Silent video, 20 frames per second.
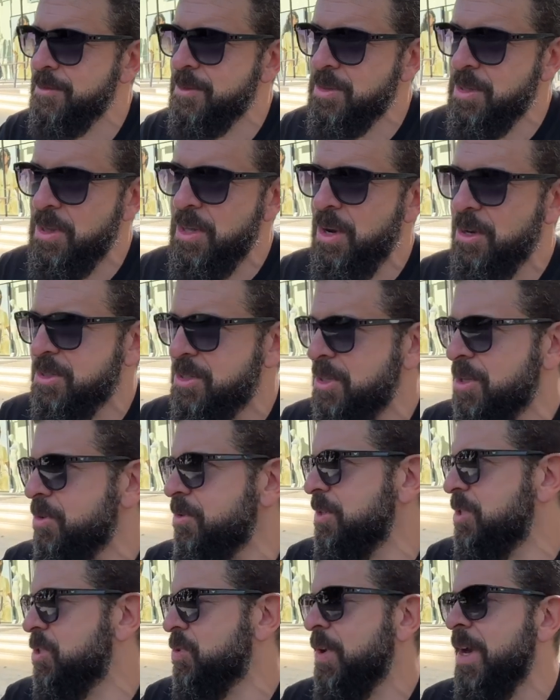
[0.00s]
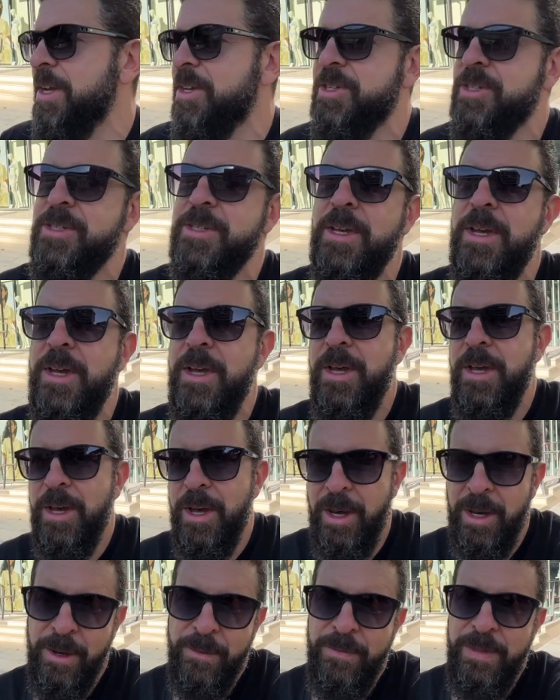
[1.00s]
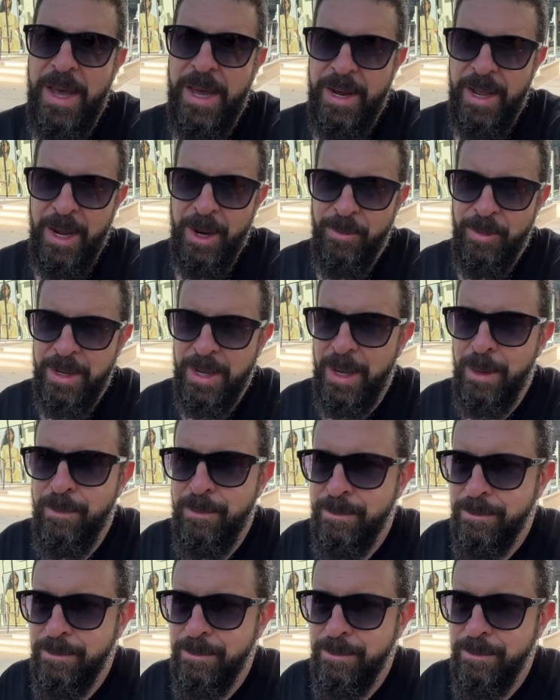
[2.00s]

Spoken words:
to the artillery strikes of that area.